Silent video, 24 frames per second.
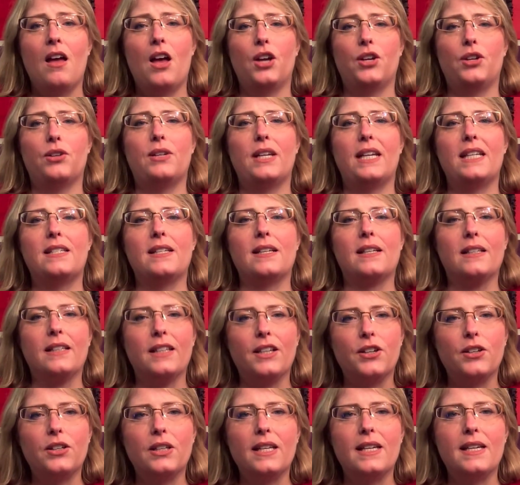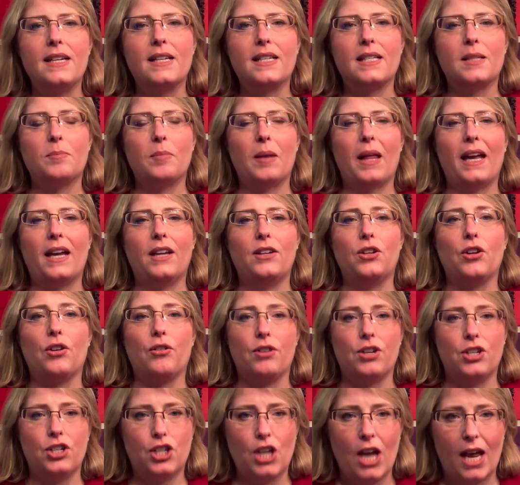You need to clearly explain your
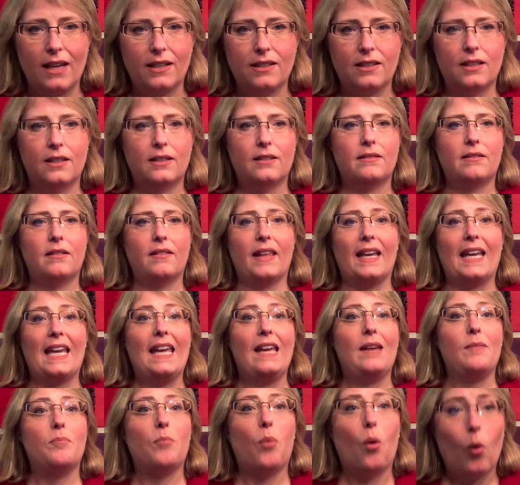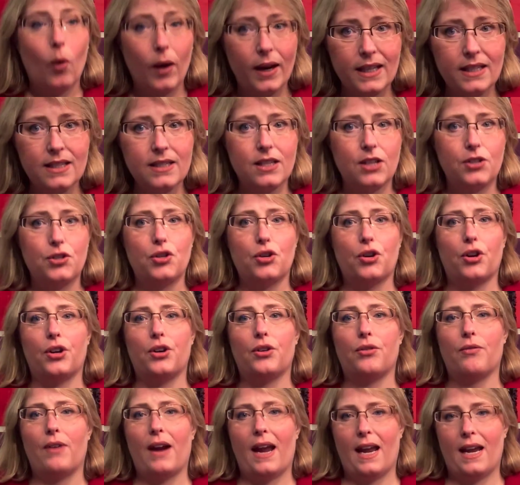agenda, the key points that you're going to
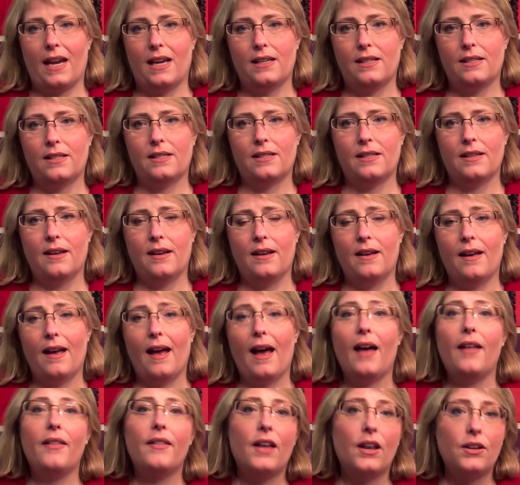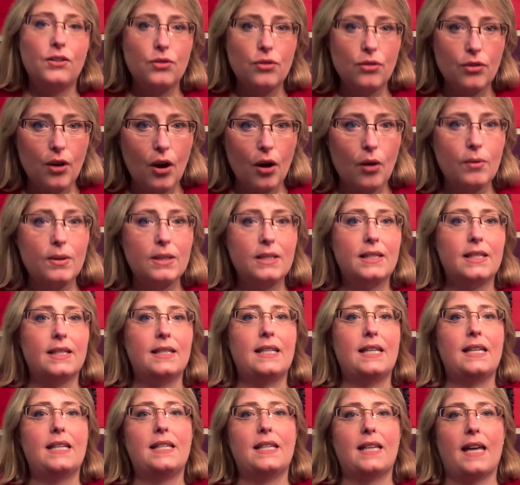raise, and then you'll go into
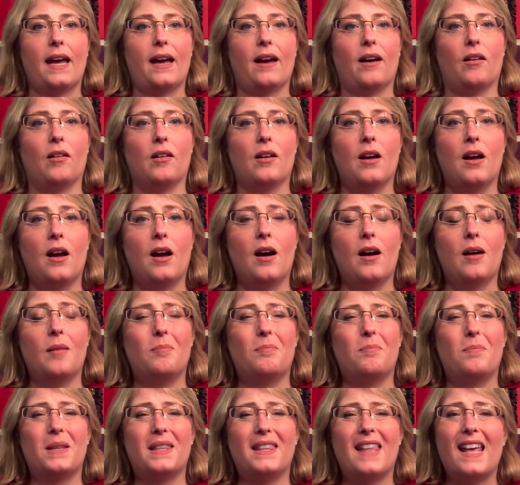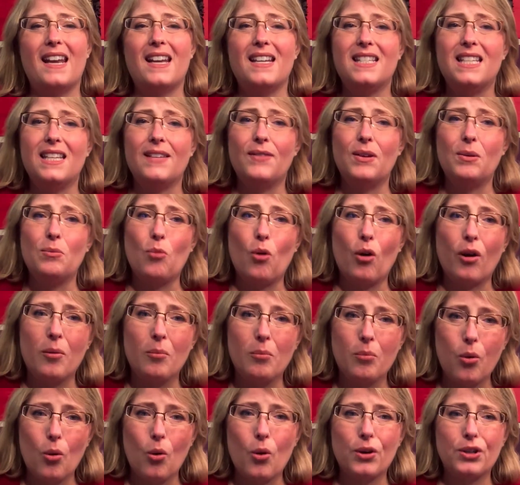detail. But then it's even more
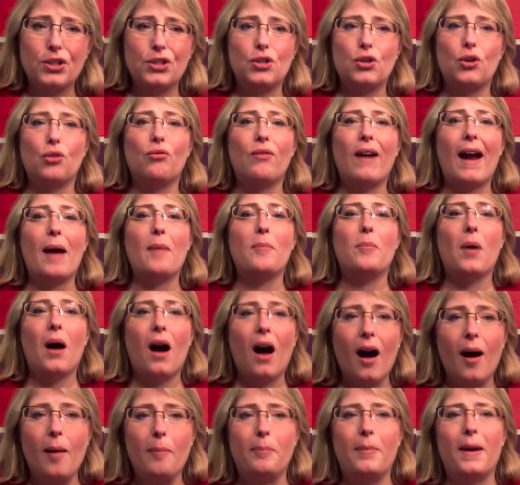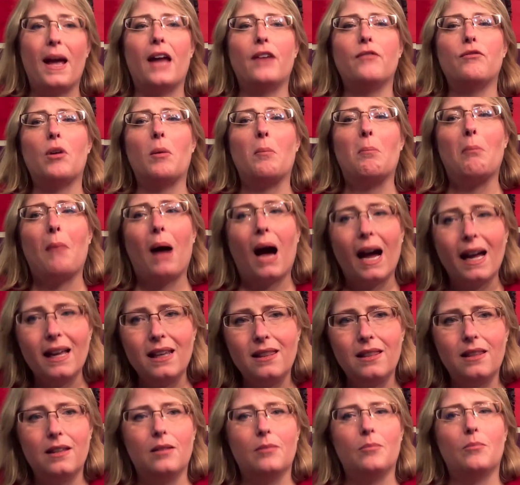important to wrap up and
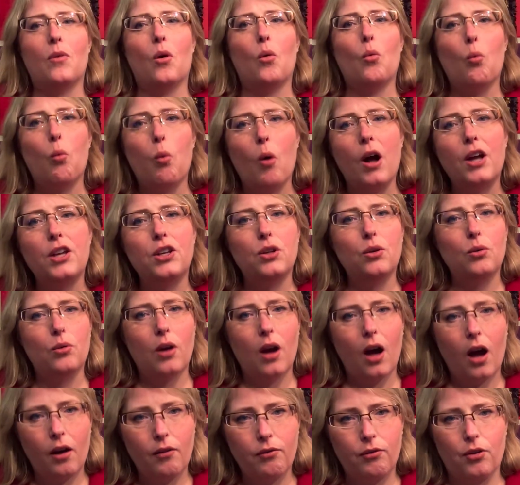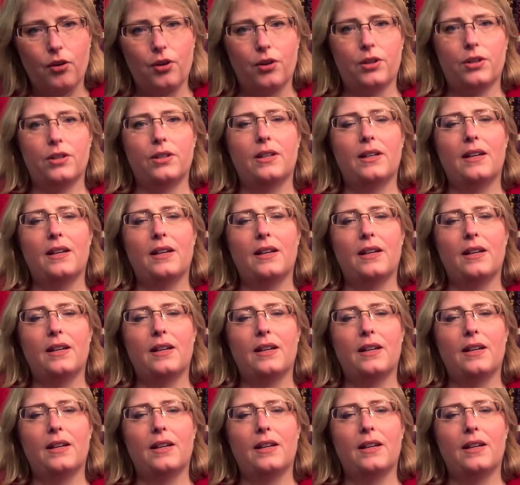remind them what you covered.